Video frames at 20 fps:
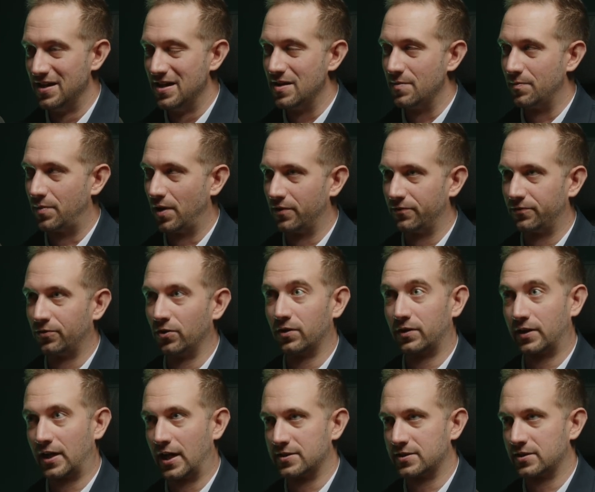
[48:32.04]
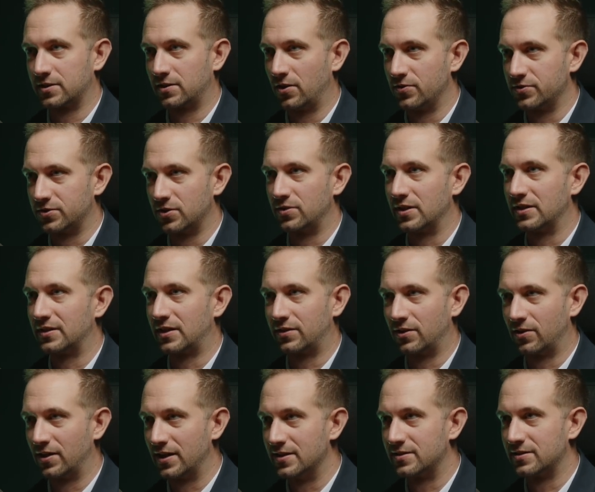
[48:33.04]
but for cases closed? Do you think that
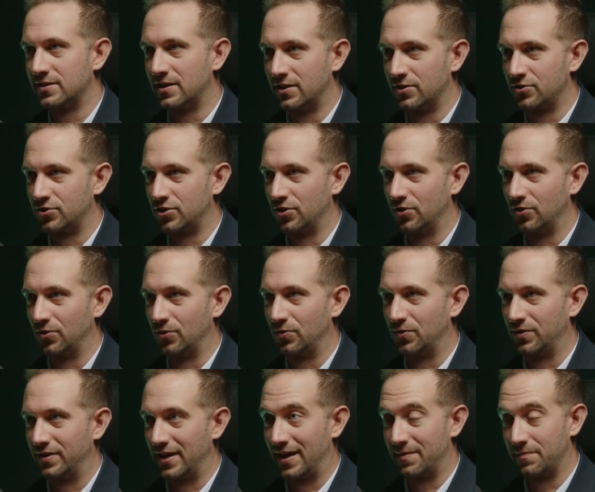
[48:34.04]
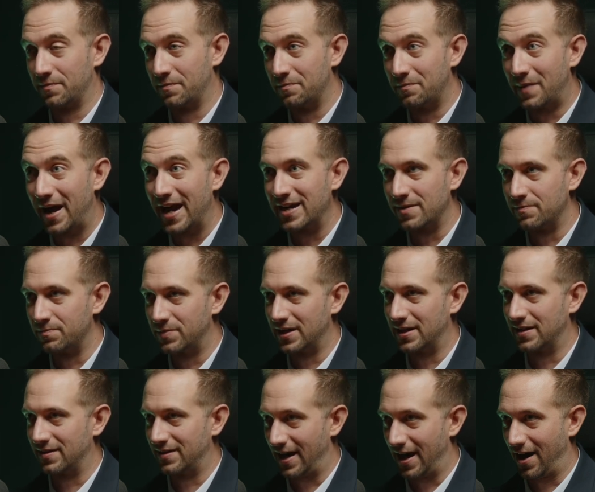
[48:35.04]
there is an issue that might
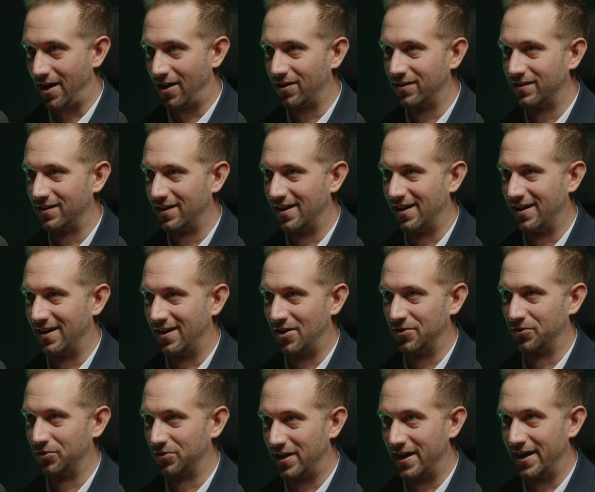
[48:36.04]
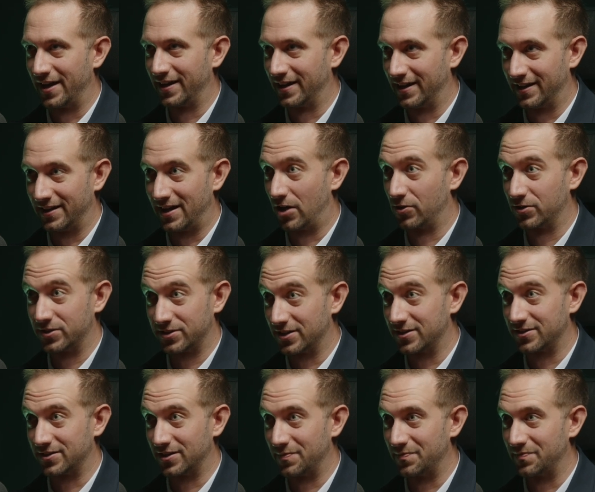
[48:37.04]
be there underlying in our
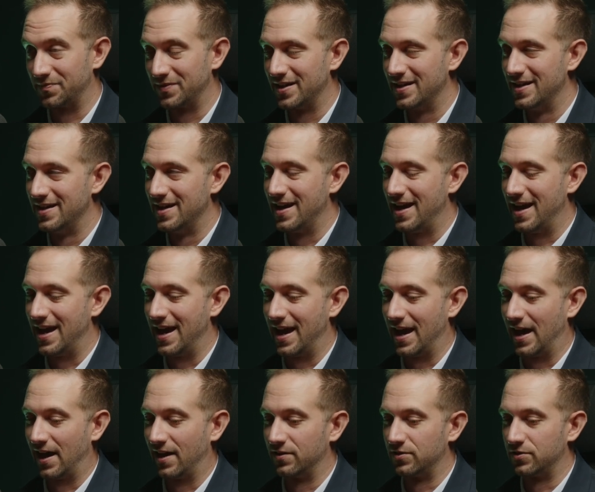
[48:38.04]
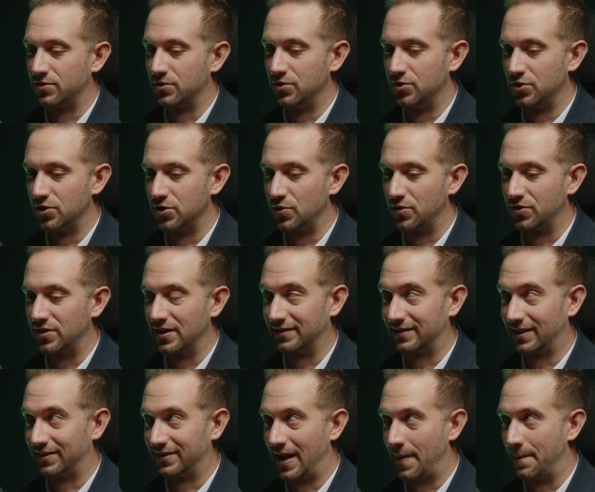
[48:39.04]
system? And do you think
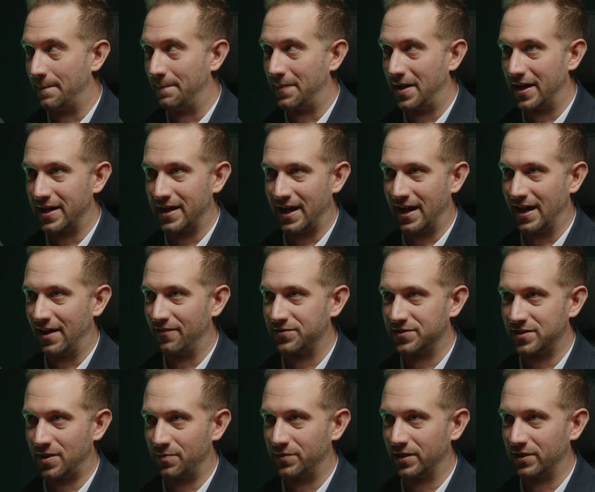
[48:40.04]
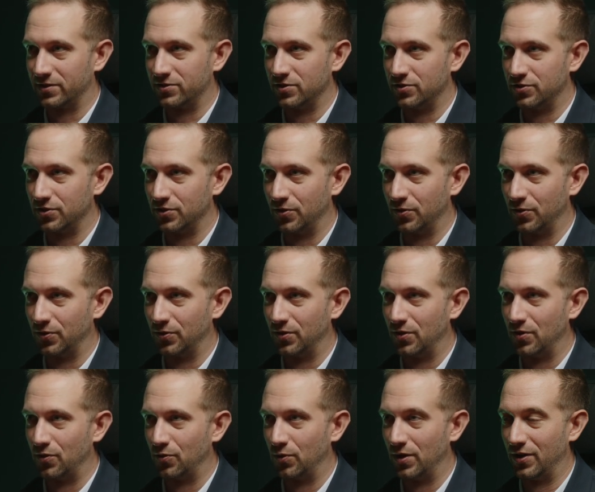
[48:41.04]
that that might have something to do
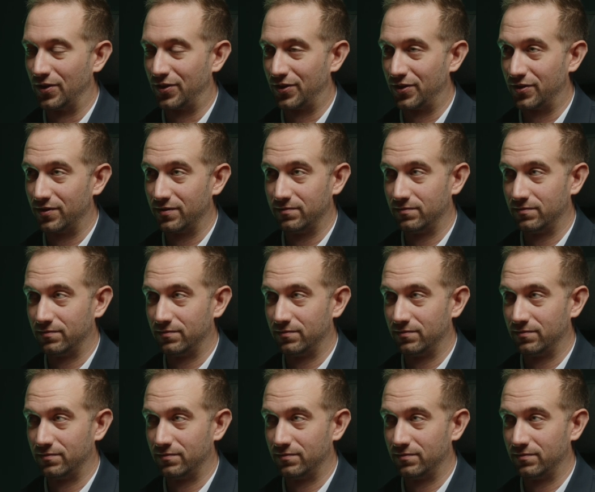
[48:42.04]
with